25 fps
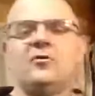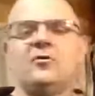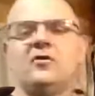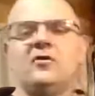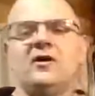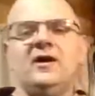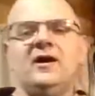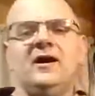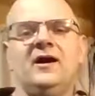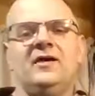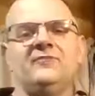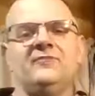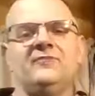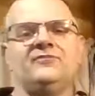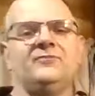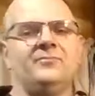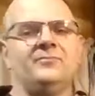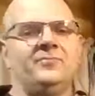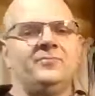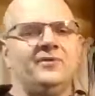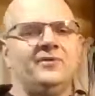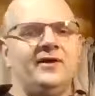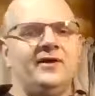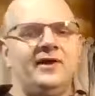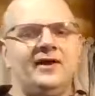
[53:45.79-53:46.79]
or I have
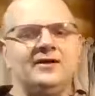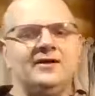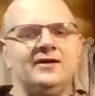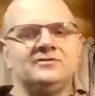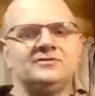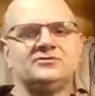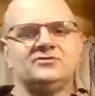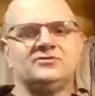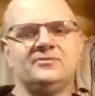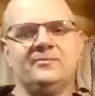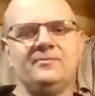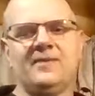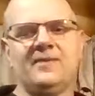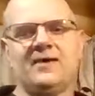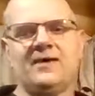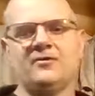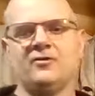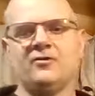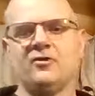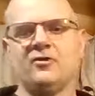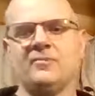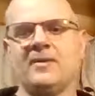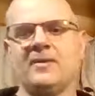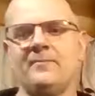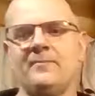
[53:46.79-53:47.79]
some plans to mount
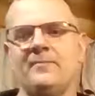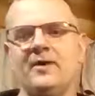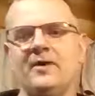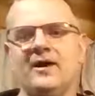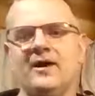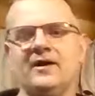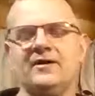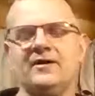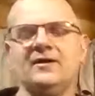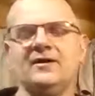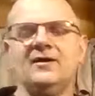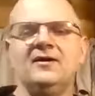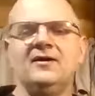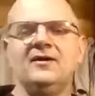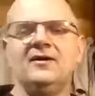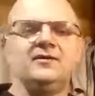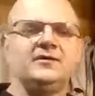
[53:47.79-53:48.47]
it on my bike,